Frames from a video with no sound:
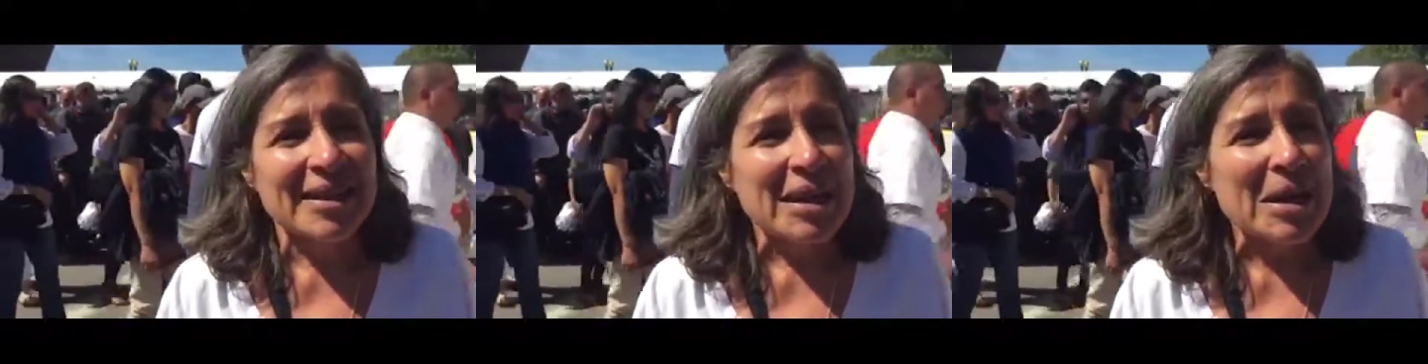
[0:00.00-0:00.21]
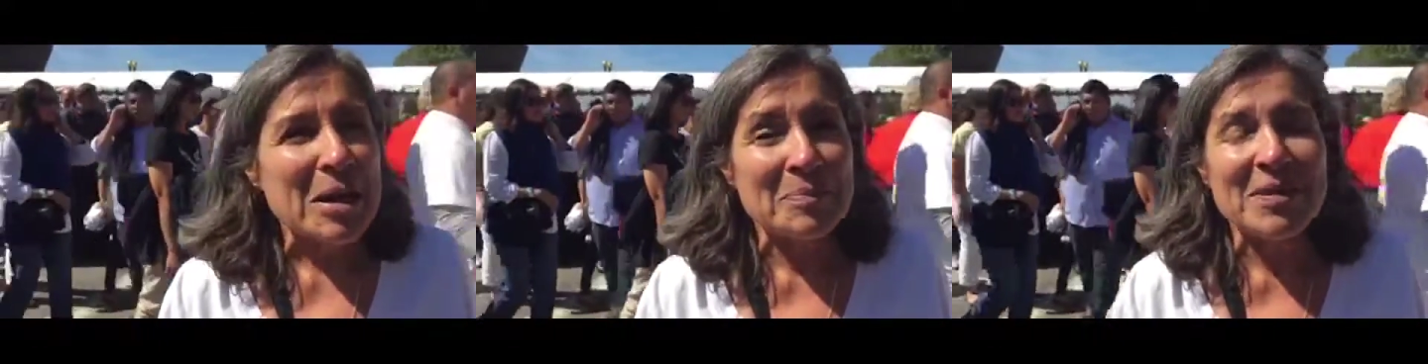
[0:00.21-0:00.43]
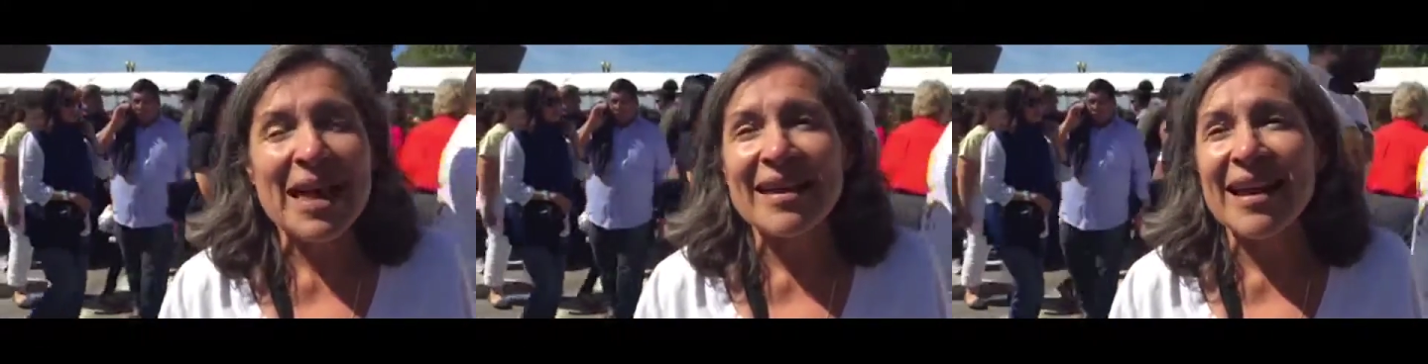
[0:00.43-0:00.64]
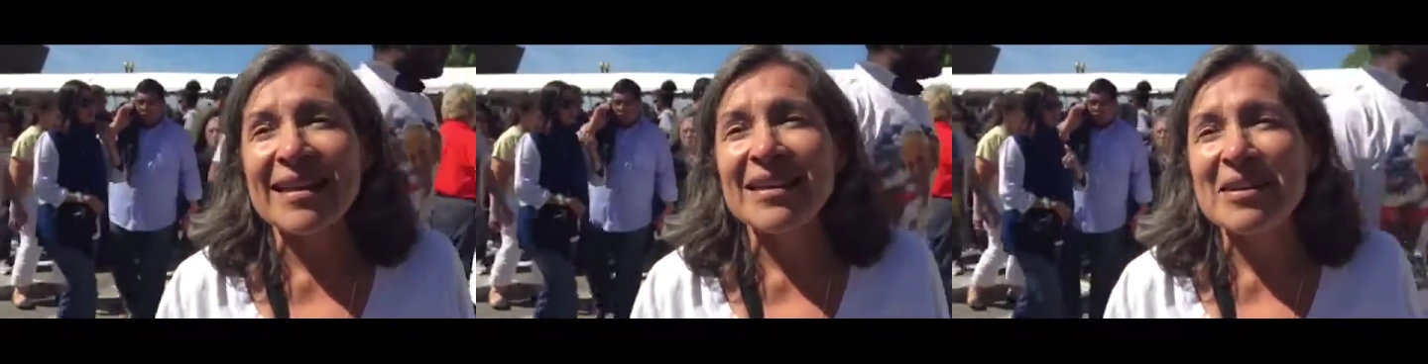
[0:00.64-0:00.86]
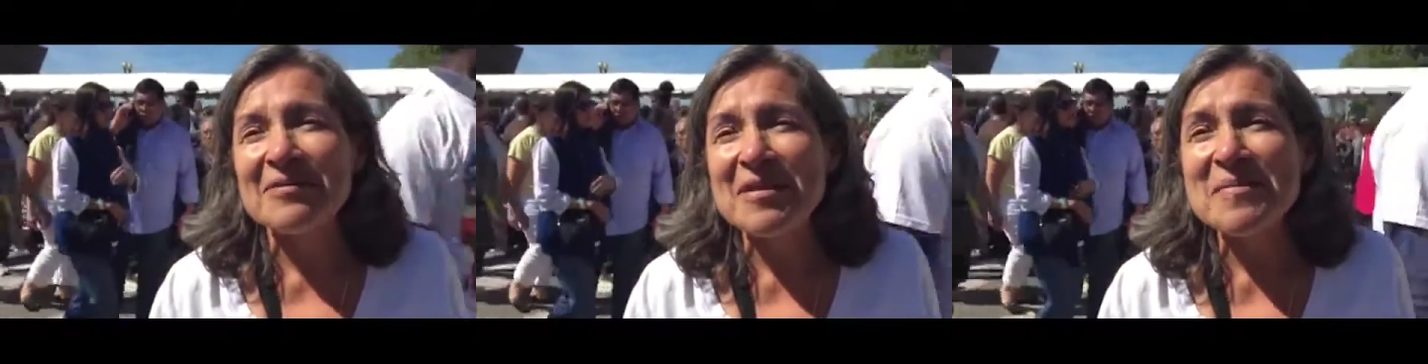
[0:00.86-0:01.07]
Um, that I
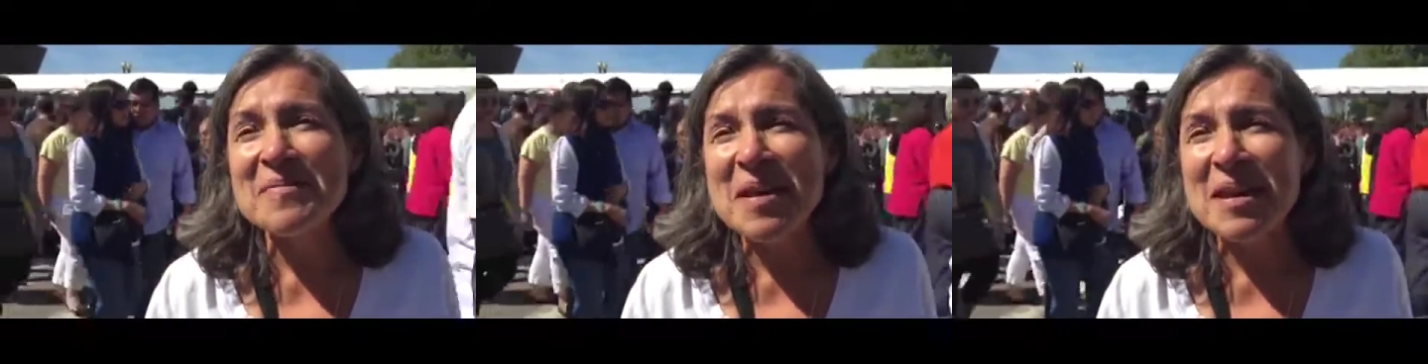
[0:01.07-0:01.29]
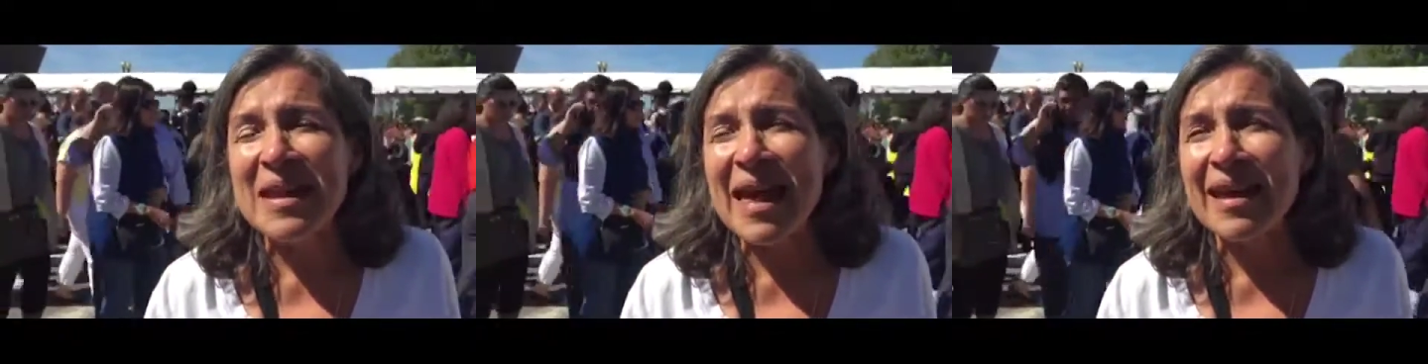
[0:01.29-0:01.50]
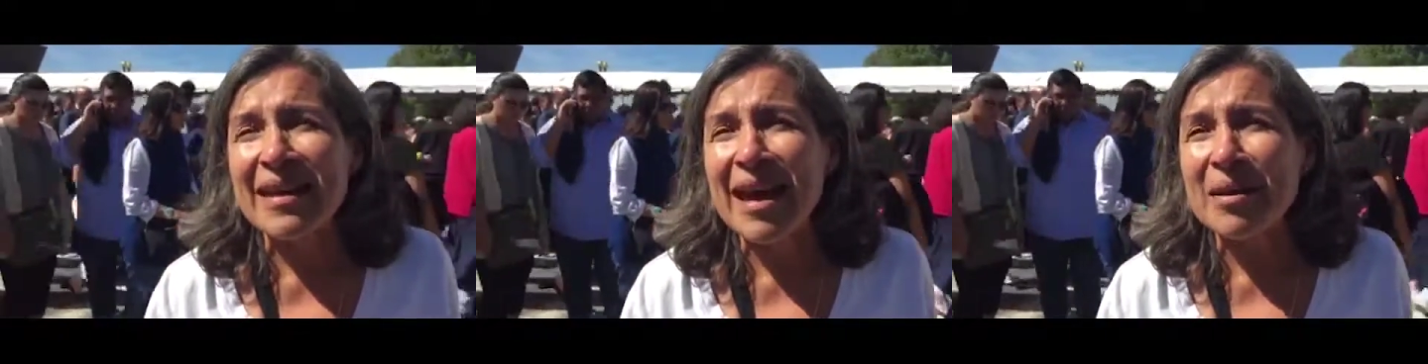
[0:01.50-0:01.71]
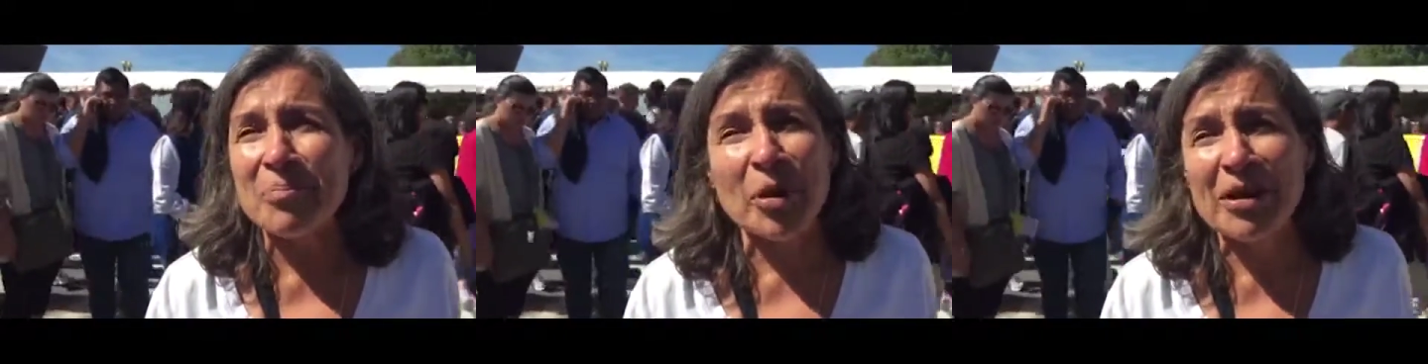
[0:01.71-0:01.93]
love him and that I